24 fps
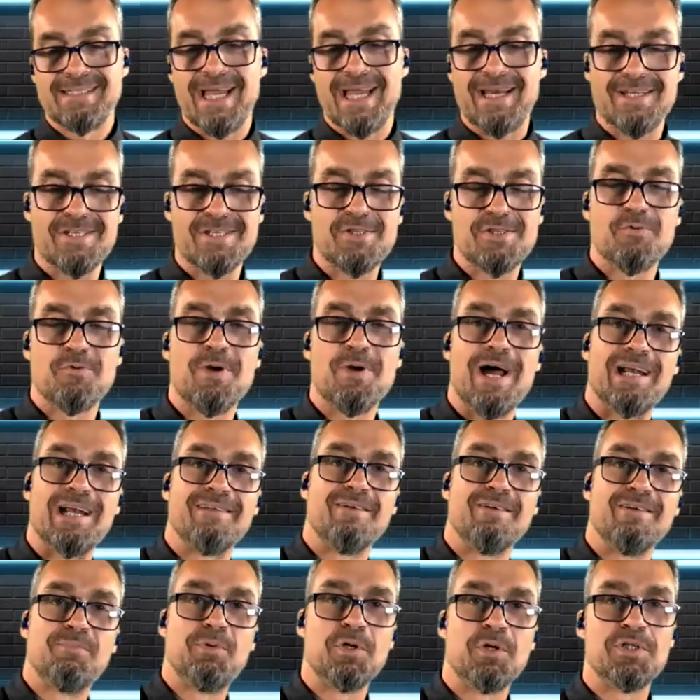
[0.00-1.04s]
That is the
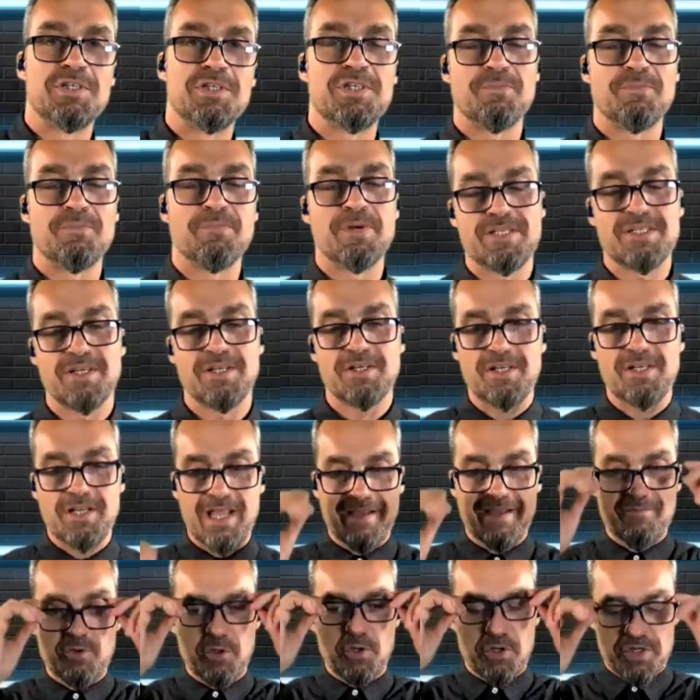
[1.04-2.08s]
round of applause that you most
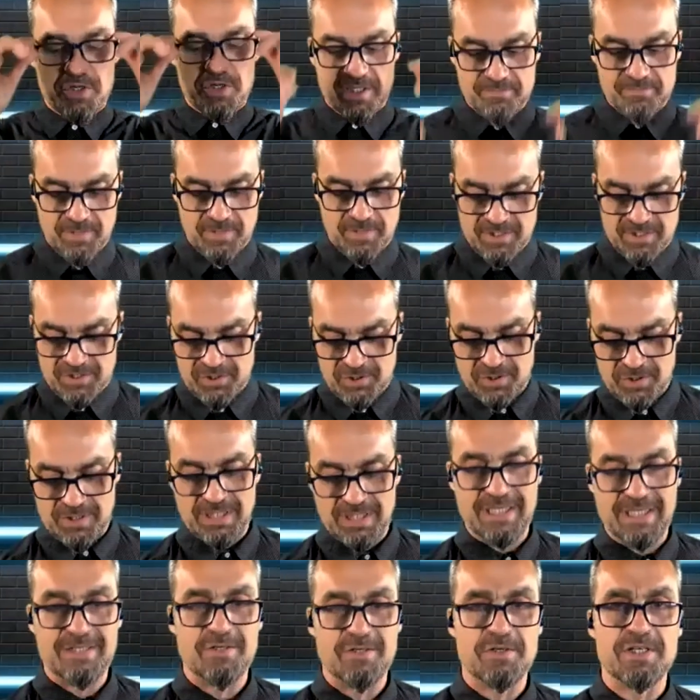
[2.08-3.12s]
certainly have earned and most
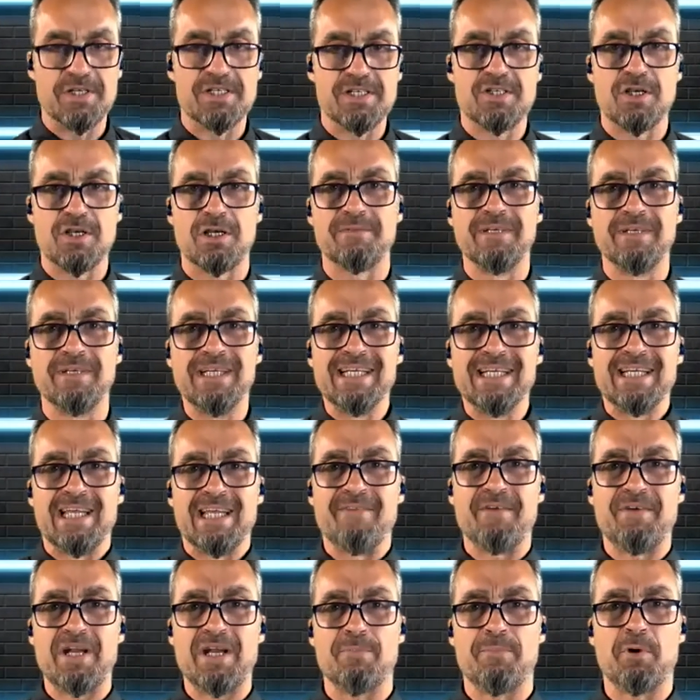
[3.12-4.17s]
certainly do deserve.
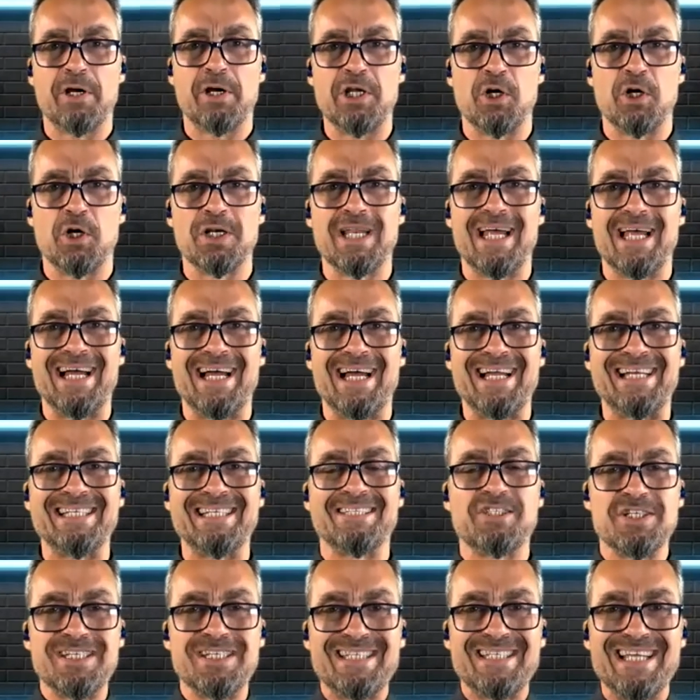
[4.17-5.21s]
If anybody
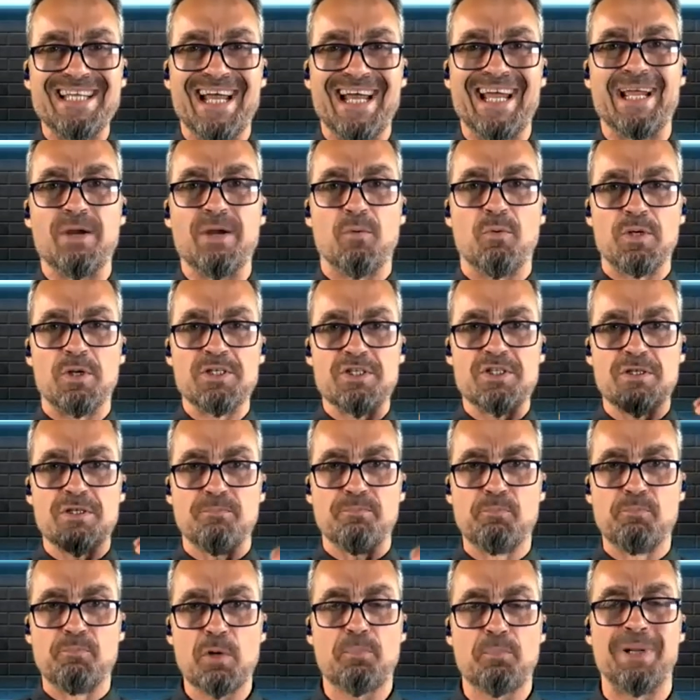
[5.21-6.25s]
online today wants to
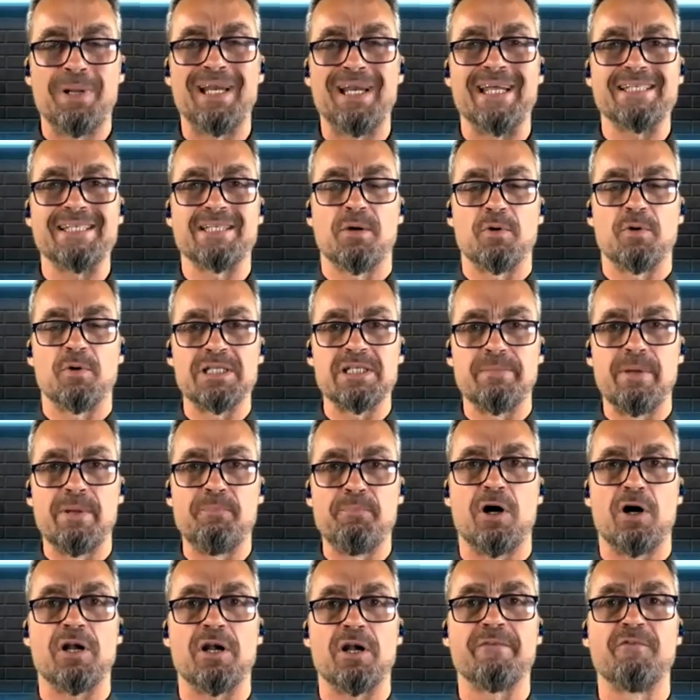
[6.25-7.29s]
book Palesa, wants to
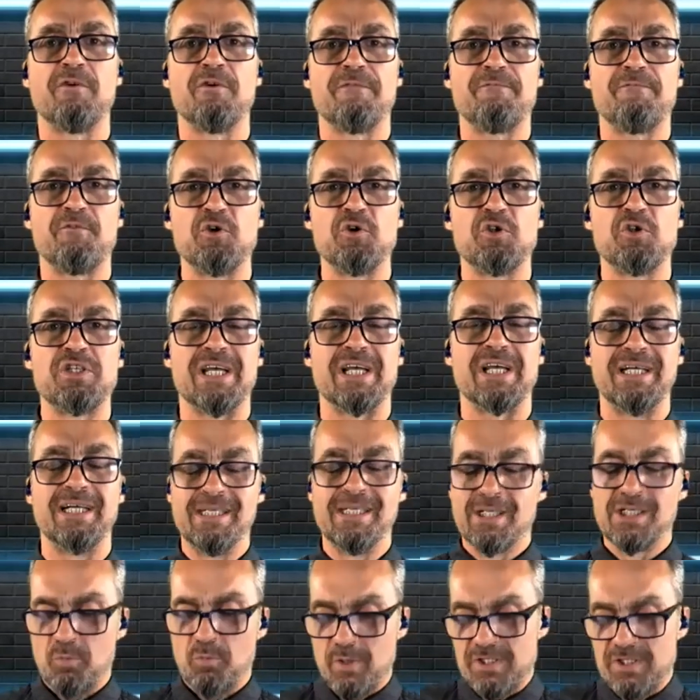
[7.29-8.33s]
be part of her future,
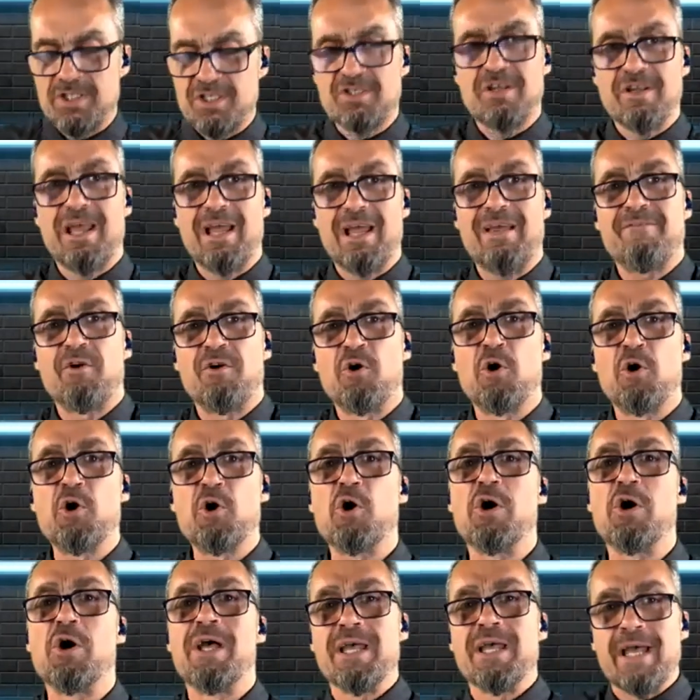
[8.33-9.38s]
wants to have
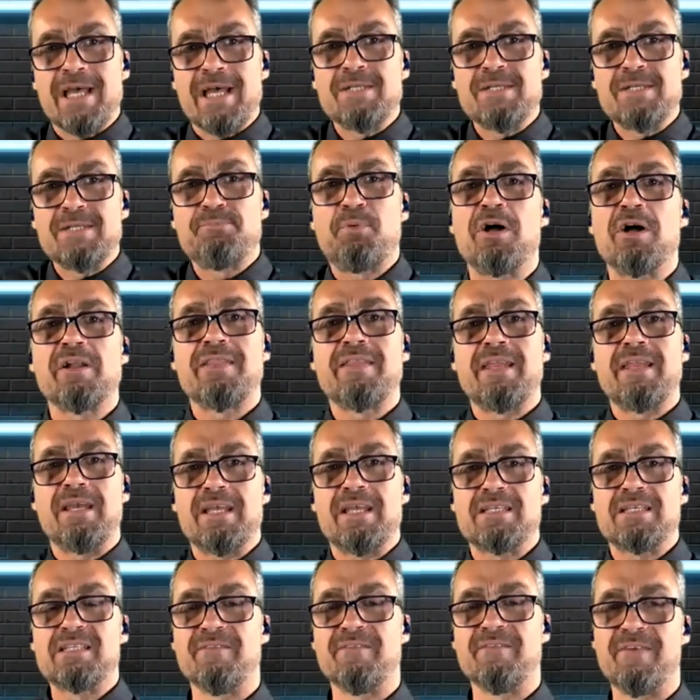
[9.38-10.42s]
her as part of the
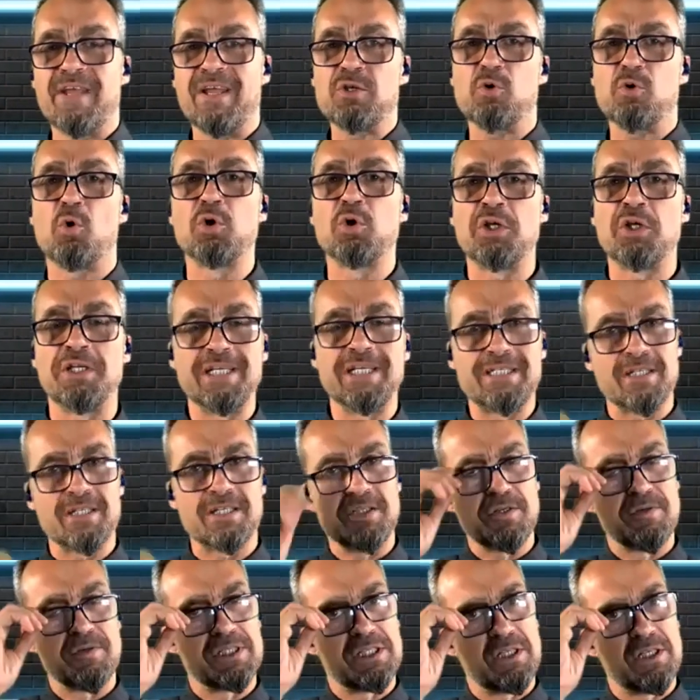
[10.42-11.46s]
next event, all you need to
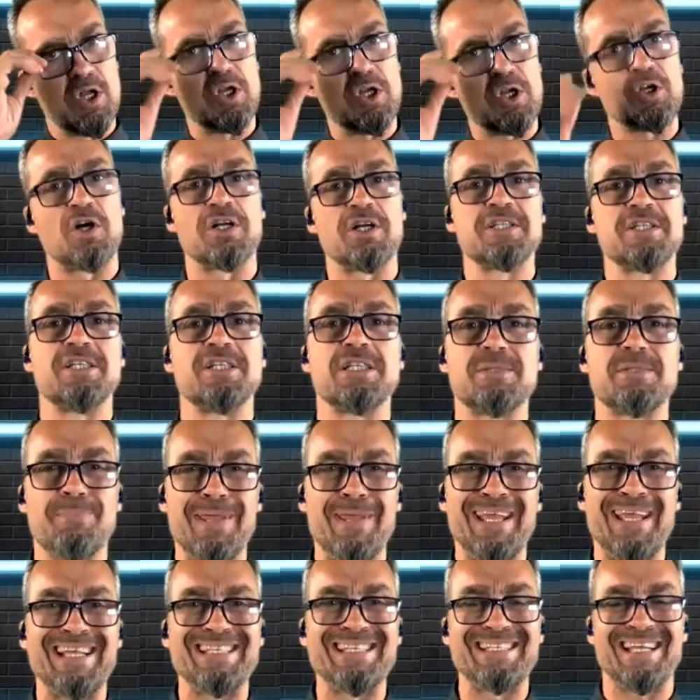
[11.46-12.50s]
do is log on to
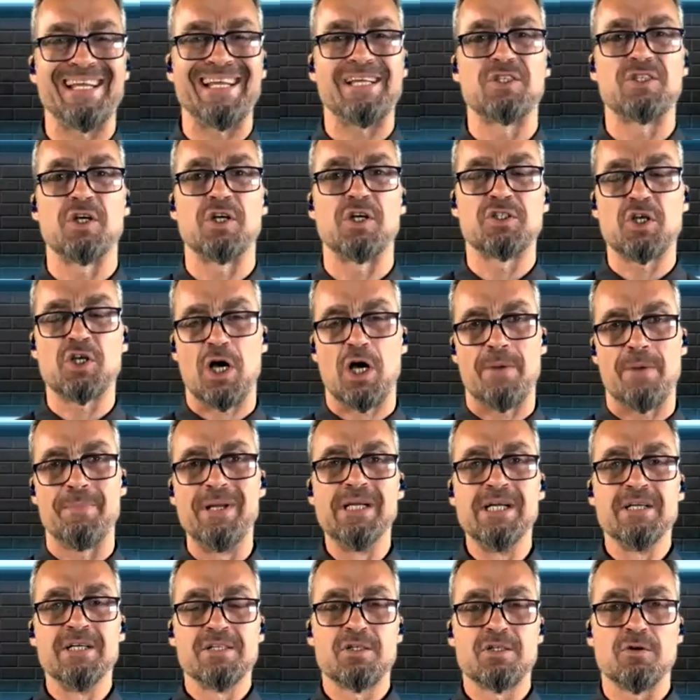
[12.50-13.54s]

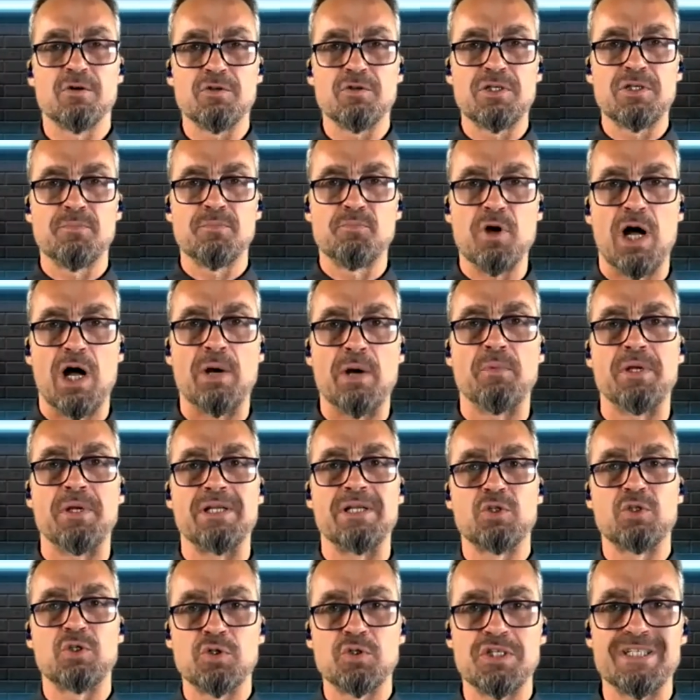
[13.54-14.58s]
speakerzinc.com, talk to
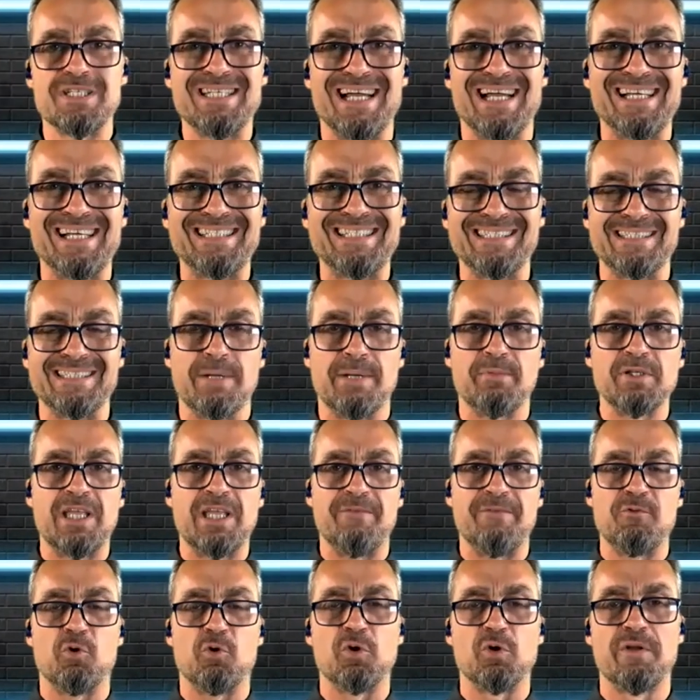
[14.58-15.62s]
Bronwyn, talk to Duncan. They will
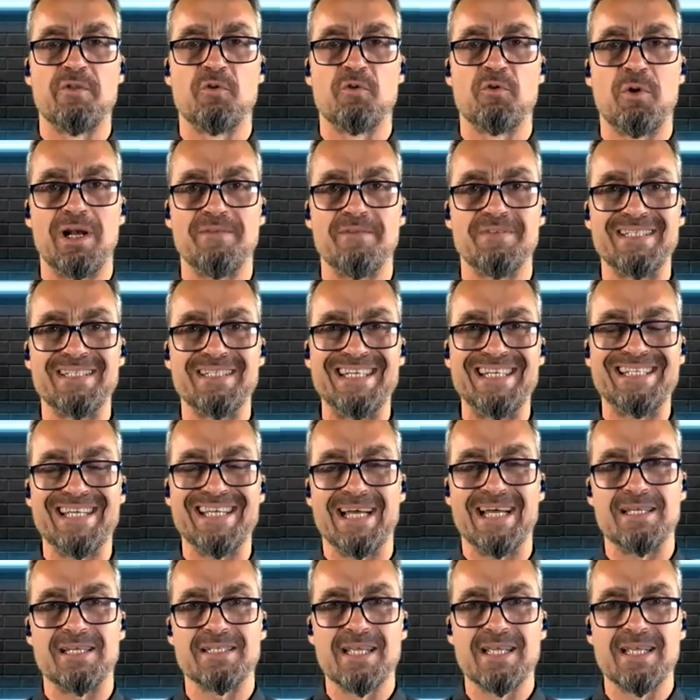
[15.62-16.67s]
give you all of the relevant
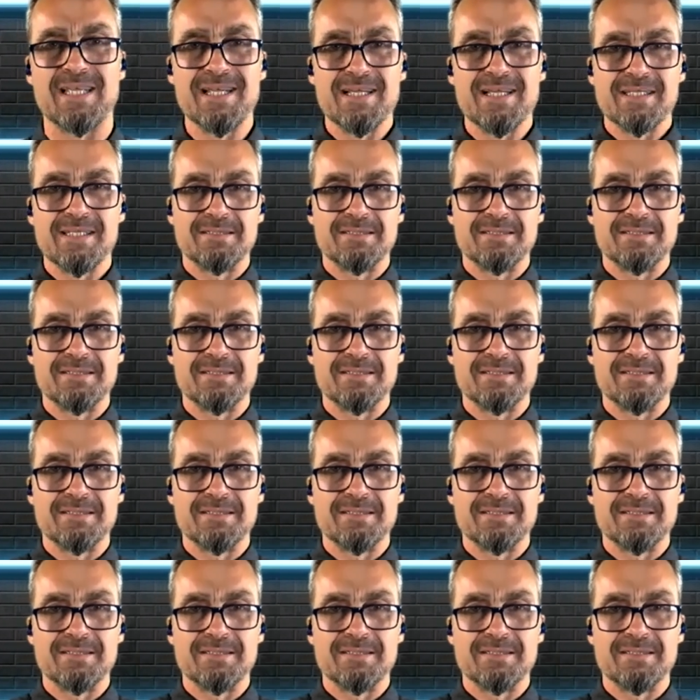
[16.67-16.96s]
details.